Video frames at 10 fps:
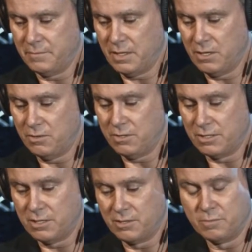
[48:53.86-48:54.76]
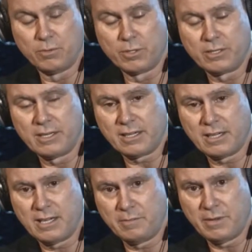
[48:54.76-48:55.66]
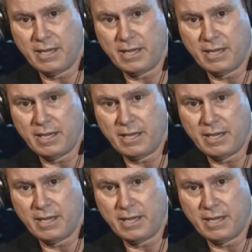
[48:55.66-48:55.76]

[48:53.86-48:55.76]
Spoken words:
you can go to billwhittle.com